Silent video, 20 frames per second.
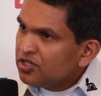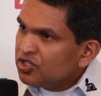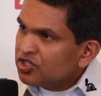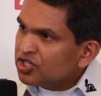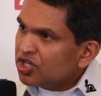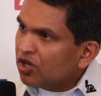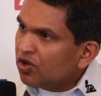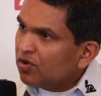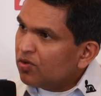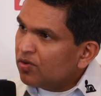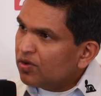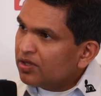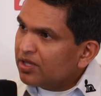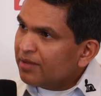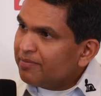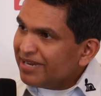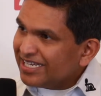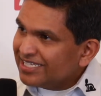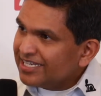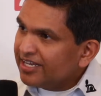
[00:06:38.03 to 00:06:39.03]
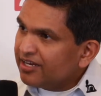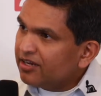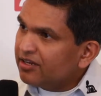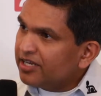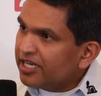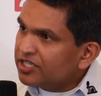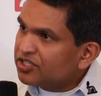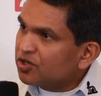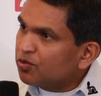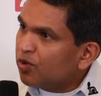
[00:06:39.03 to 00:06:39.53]
So the material
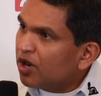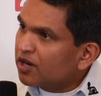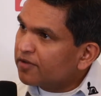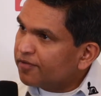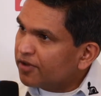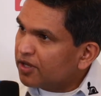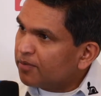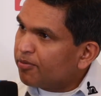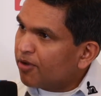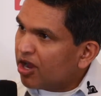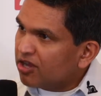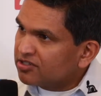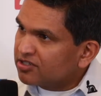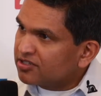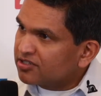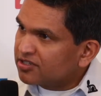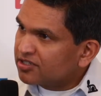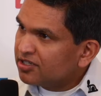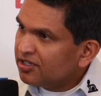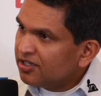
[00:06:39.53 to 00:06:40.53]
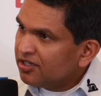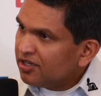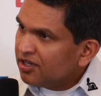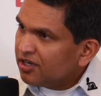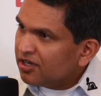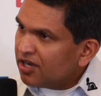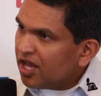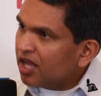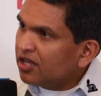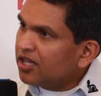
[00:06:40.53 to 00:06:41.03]
needs to work for the process,
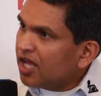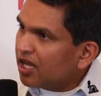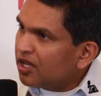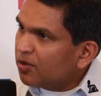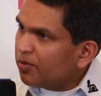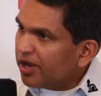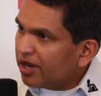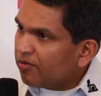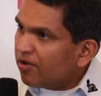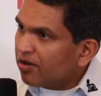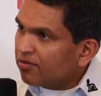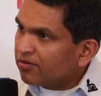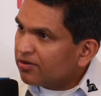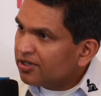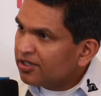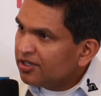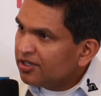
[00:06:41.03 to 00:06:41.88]
not the other way around.